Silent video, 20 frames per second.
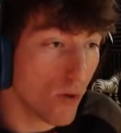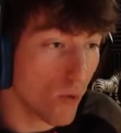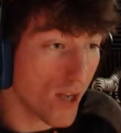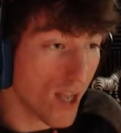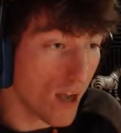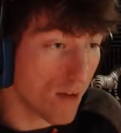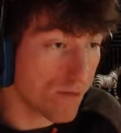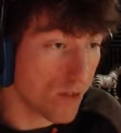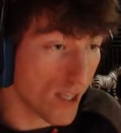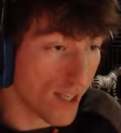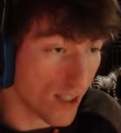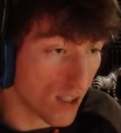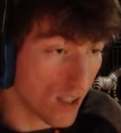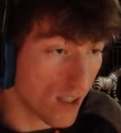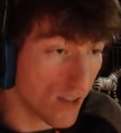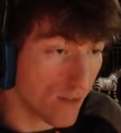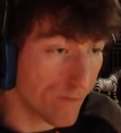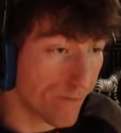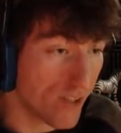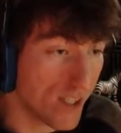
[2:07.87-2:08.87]
we have like
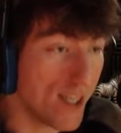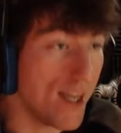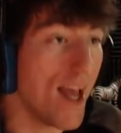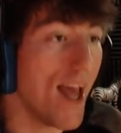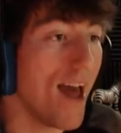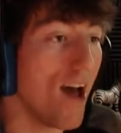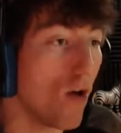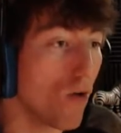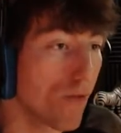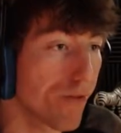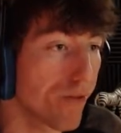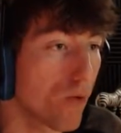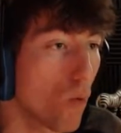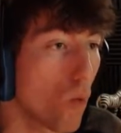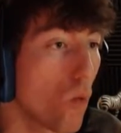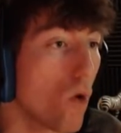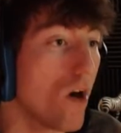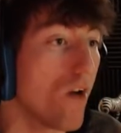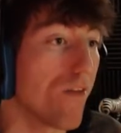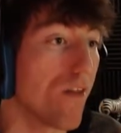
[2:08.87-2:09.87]
infinite health.
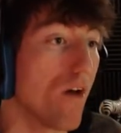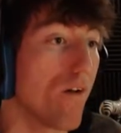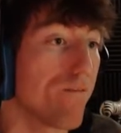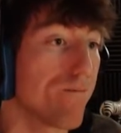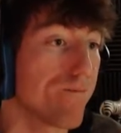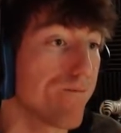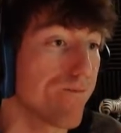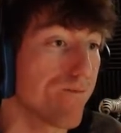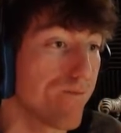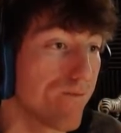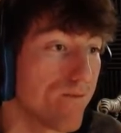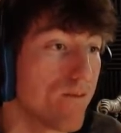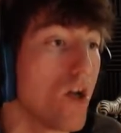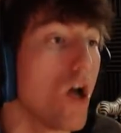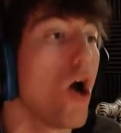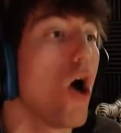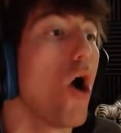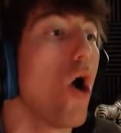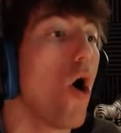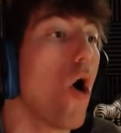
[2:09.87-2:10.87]
Where
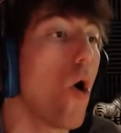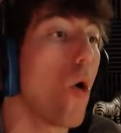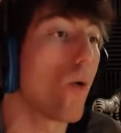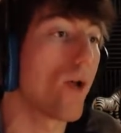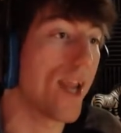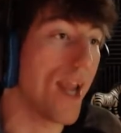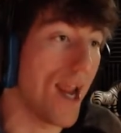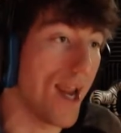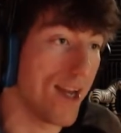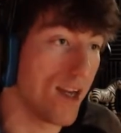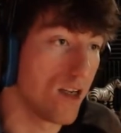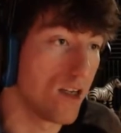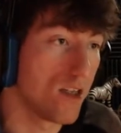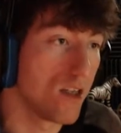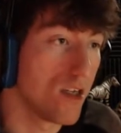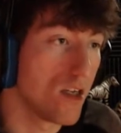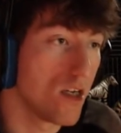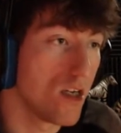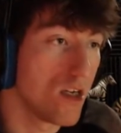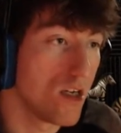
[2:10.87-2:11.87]
though? Okay.
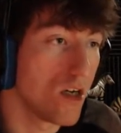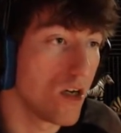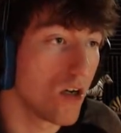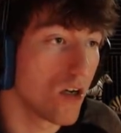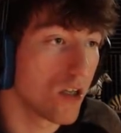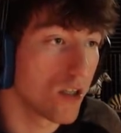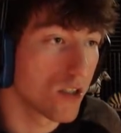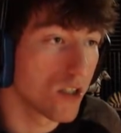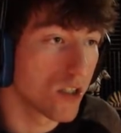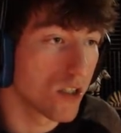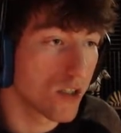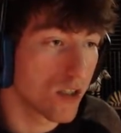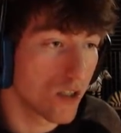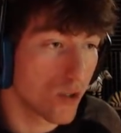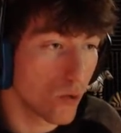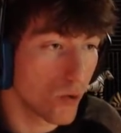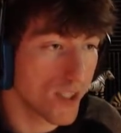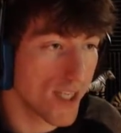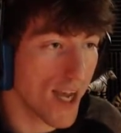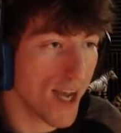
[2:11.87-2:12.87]

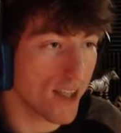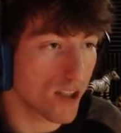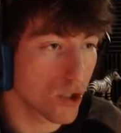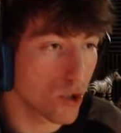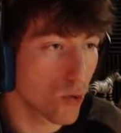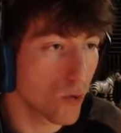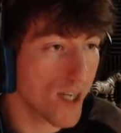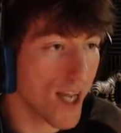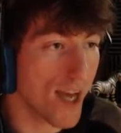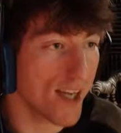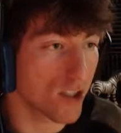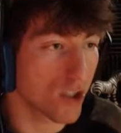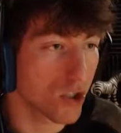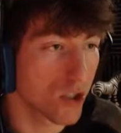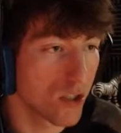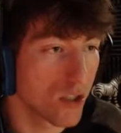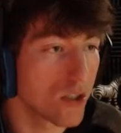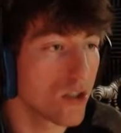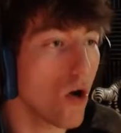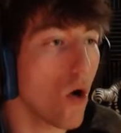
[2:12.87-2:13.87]
Do a dash. Do a dash.
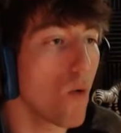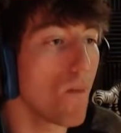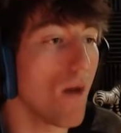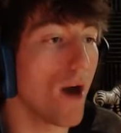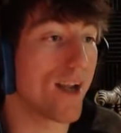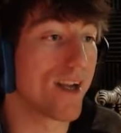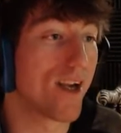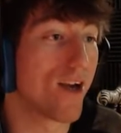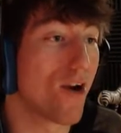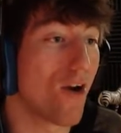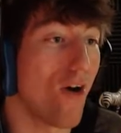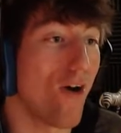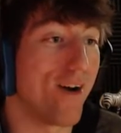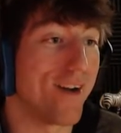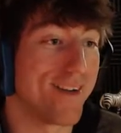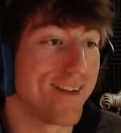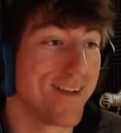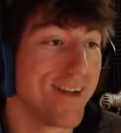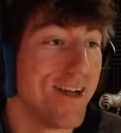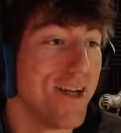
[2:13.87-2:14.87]
Oh my god.
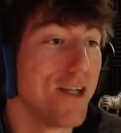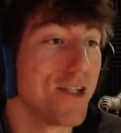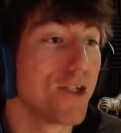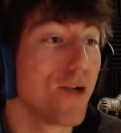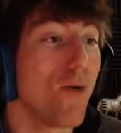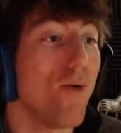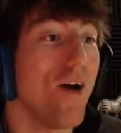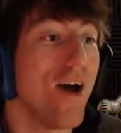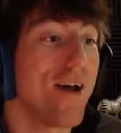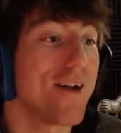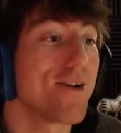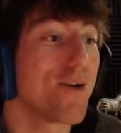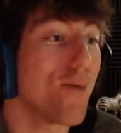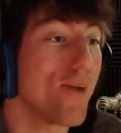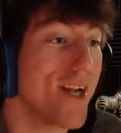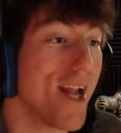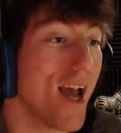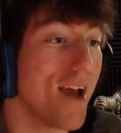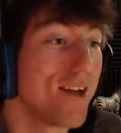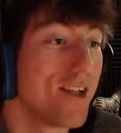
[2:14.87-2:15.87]
Do, do a
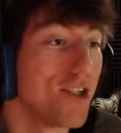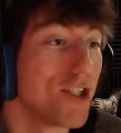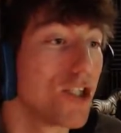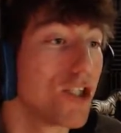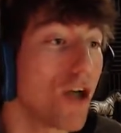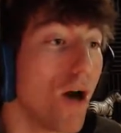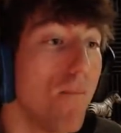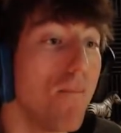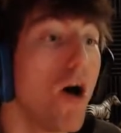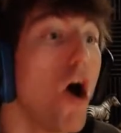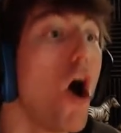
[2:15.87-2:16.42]
dash. Jump.